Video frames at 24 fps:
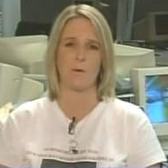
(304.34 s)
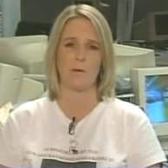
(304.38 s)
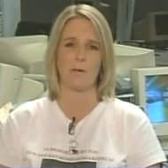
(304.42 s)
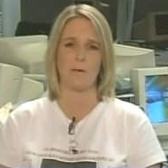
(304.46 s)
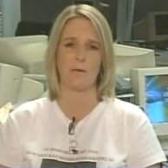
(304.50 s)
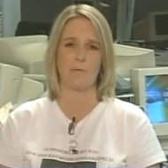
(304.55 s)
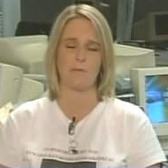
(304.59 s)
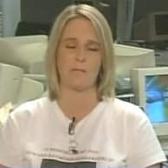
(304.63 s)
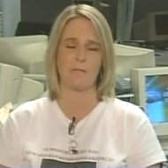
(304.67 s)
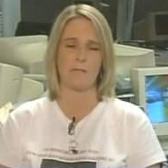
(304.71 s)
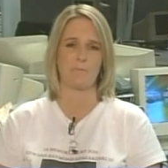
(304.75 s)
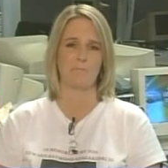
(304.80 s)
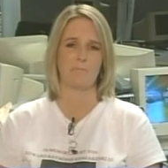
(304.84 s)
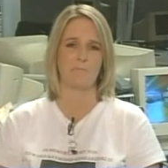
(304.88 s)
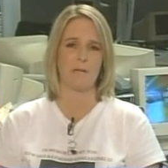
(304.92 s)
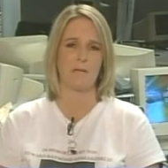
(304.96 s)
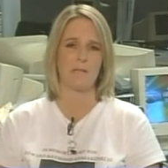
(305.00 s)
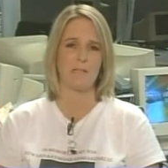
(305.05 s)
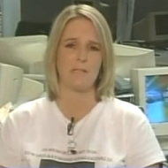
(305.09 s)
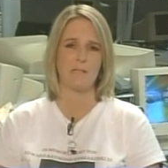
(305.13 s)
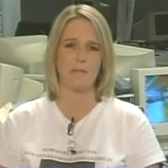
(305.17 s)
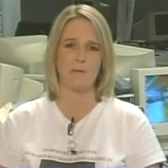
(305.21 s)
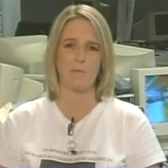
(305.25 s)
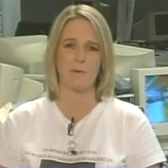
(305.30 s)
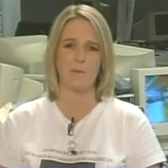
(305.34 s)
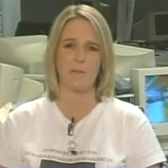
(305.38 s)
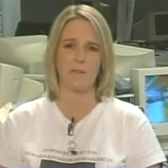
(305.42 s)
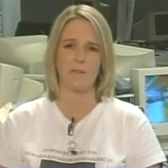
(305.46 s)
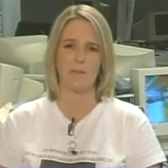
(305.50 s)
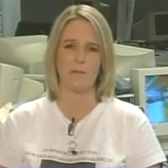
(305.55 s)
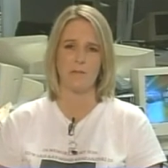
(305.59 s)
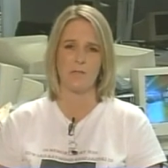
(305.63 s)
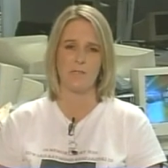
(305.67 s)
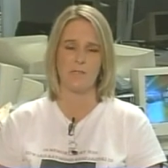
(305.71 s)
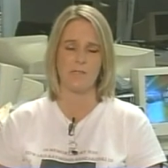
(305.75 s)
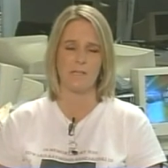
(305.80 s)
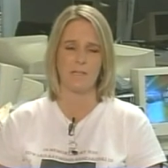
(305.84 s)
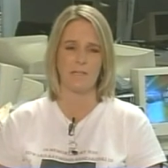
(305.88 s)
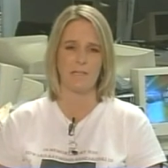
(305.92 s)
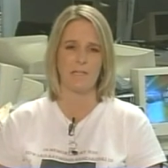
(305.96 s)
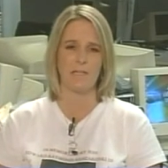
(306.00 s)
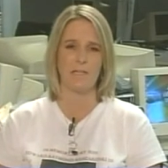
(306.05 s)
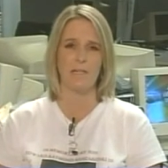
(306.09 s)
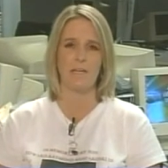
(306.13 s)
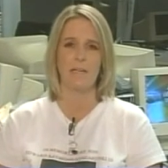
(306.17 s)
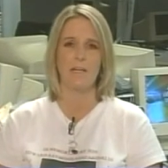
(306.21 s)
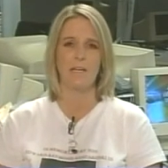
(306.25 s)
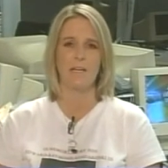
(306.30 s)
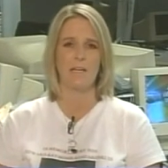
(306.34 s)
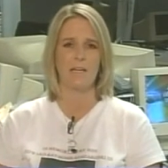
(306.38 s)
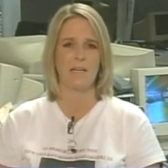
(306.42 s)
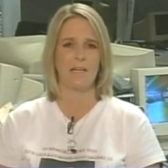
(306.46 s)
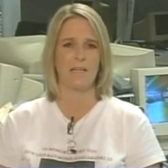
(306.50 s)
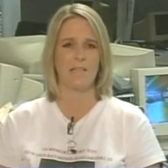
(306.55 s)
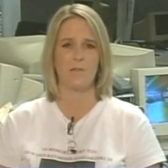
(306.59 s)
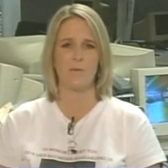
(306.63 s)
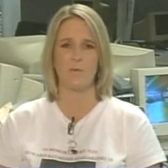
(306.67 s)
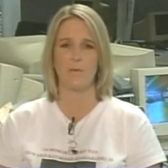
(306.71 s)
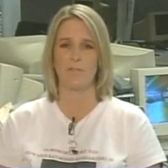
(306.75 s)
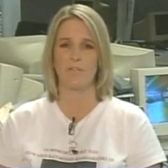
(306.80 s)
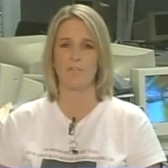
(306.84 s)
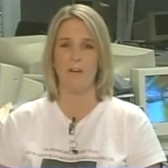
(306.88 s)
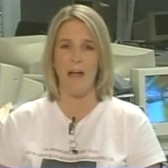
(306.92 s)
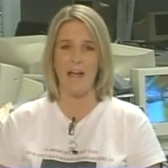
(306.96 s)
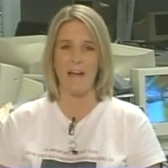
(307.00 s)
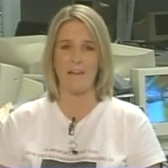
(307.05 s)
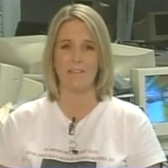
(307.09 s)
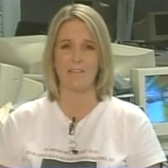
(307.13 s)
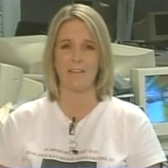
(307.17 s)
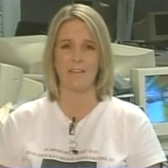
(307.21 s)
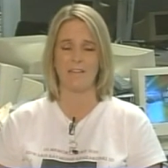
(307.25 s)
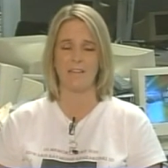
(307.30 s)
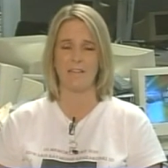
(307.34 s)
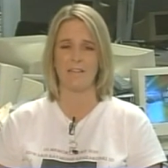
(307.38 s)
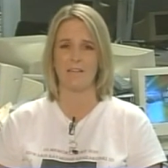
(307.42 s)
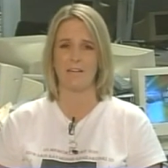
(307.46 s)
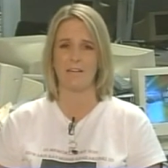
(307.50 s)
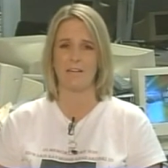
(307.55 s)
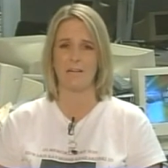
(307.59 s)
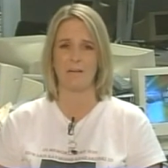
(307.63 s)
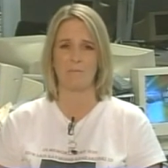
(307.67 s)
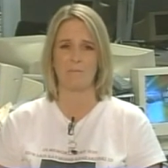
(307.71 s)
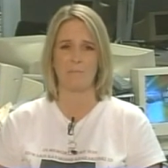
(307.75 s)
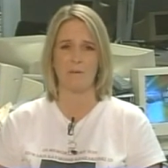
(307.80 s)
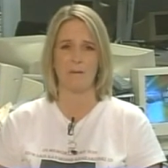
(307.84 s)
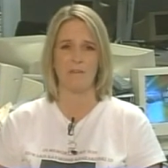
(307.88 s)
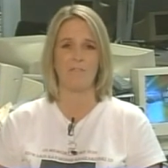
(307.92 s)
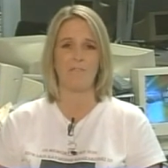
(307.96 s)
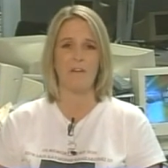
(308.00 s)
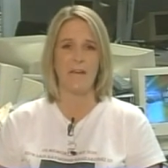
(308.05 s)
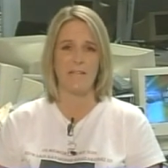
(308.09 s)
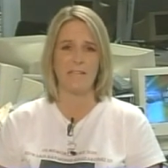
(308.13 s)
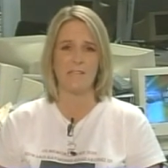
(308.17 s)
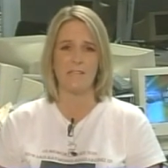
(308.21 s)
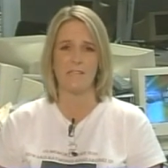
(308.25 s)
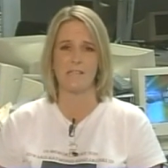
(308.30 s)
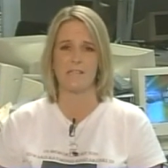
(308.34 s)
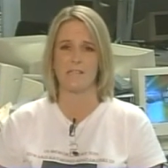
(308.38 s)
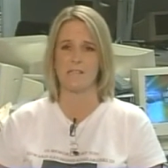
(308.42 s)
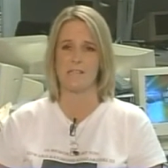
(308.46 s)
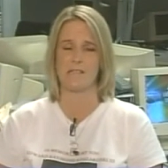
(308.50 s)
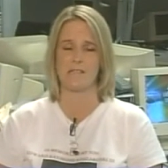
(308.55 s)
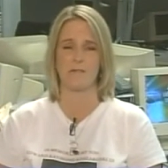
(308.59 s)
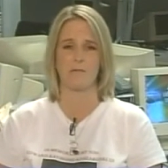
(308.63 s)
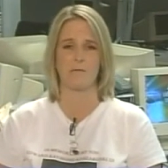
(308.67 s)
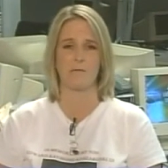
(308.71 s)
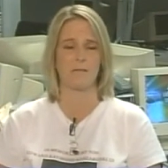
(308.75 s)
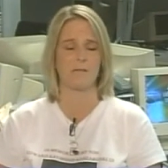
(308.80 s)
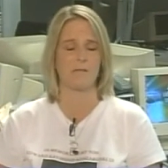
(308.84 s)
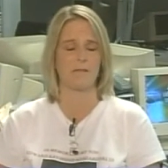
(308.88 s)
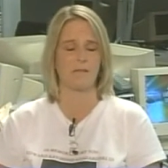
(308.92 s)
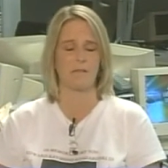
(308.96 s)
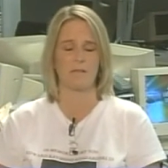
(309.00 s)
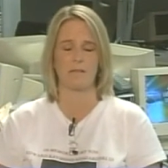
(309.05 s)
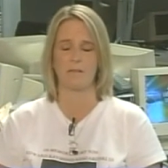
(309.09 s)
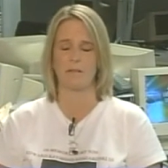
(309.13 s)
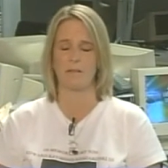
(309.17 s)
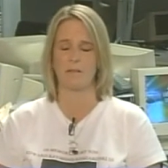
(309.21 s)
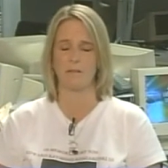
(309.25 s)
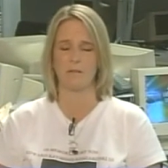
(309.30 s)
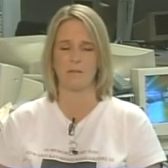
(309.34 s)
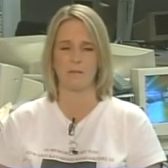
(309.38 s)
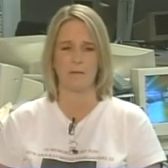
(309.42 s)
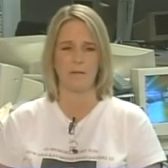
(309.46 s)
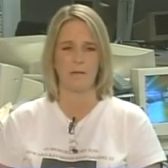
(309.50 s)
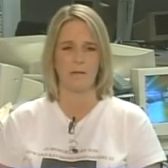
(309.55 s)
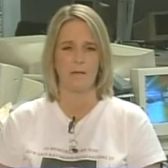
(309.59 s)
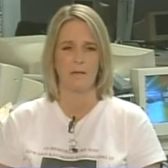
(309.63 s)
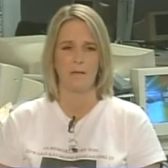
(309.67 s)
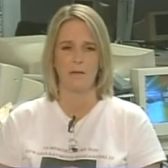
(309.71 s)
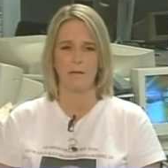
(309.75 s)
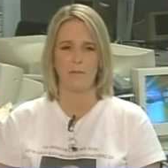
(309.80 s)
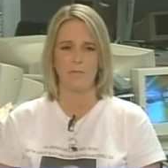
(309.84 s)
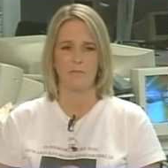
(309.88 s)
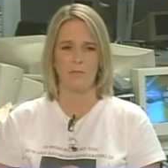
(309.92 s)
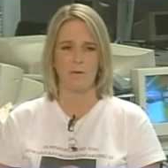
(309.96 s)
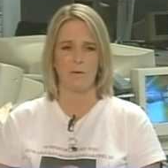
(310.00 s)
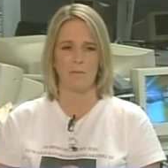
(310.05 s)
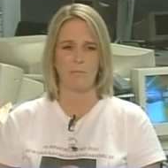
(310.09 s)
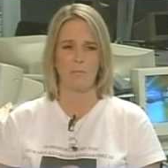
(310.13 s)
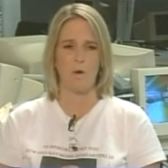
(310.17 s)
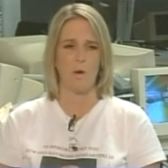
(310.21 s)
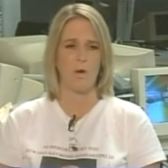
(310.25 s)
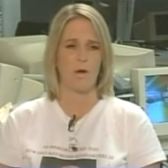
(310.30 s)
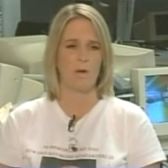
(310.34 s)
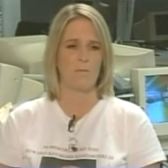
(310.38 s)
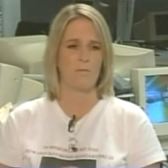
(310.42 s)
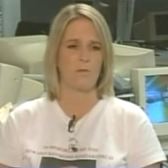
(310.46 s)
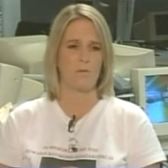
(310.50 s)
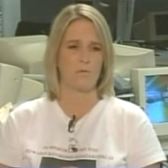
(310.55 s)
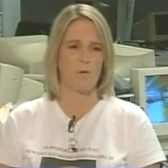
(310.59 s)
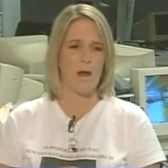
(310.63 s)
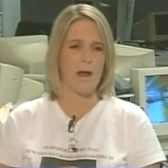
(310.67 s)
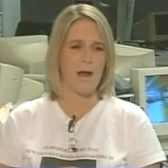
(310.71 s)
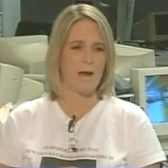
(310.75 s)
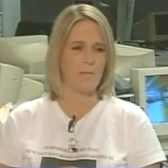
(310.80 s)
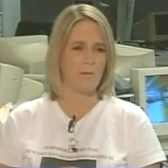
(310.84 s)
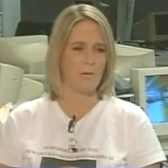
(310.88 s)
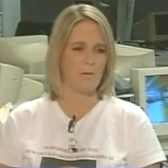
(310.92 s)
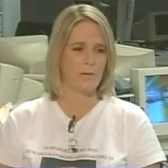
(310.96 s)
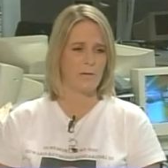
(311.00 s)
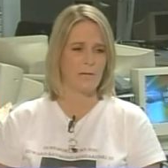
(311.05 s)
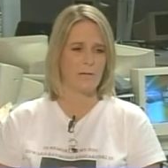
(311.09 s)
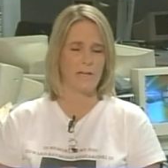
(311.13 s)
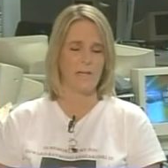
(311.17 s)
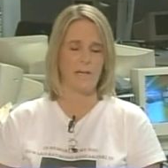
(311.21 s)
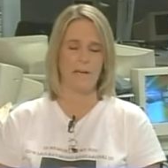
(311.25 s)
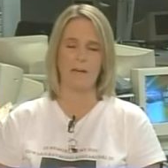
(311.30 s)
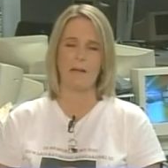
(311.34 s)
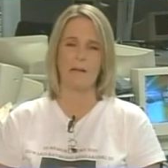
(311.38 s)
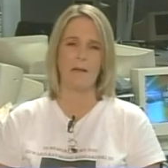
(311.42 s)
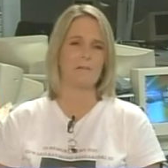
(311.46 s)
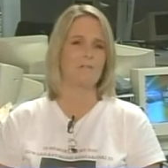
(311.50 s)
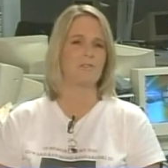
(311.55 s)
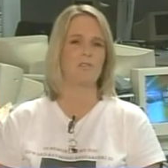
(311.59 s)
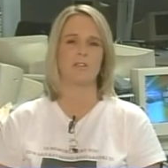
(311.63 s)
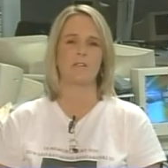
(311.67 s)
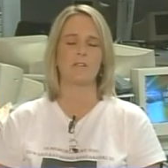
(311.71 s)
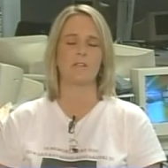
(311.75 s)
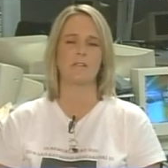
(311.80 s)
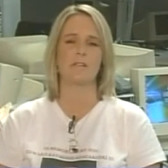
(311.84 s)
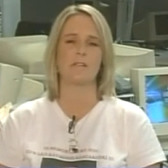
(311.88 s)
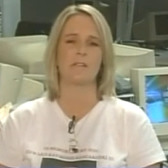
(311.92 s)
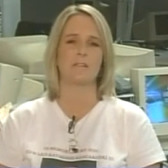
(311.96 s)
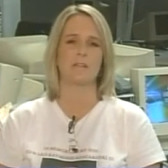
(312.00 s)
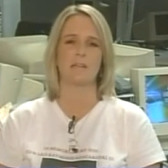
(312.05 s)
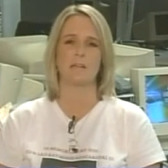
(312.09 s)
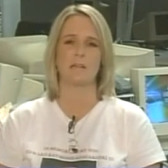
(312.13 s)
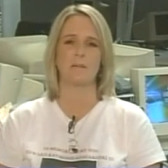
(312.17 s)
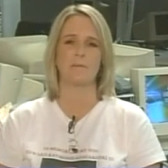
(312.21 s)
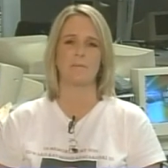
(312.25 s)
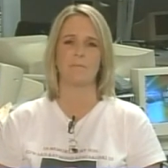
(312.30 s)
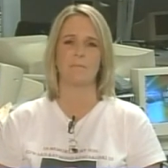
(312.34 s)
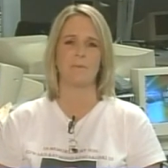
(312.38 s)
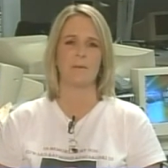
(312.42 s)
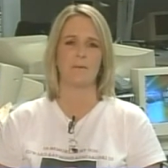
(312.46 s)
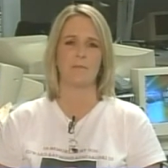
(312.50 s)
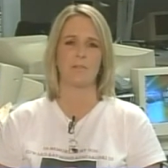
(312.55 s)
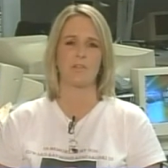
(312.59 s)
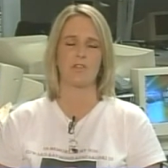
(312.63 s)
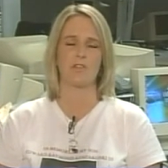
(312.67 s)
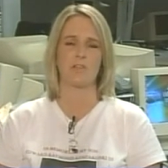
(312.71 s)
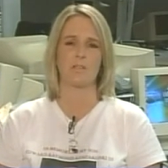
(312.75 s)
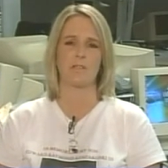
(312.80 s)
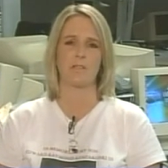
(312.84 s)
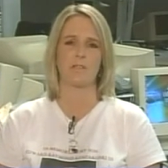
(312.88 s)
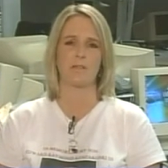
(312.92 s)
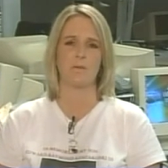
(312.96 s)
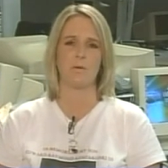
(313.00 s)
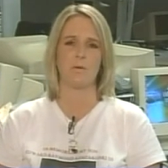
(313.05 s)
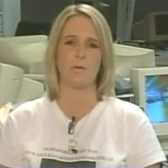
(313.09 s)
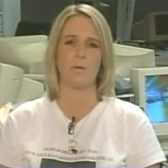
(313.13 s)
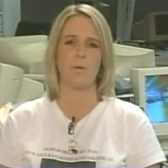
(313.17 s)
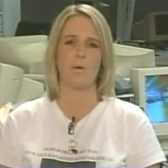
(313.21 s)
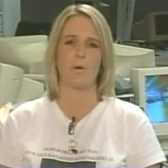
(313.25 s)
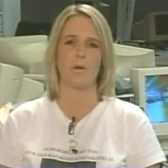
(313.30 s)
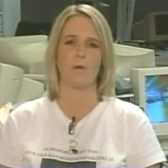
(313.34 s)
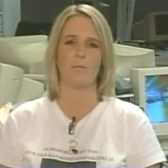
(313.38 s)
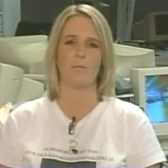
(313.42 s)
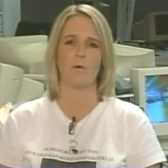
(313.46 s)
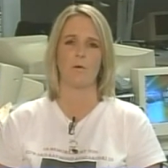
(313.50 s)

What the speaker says: he was mixed in with inner city kids with violent offenses. There was, you know, from armed robbery. It was just horrible.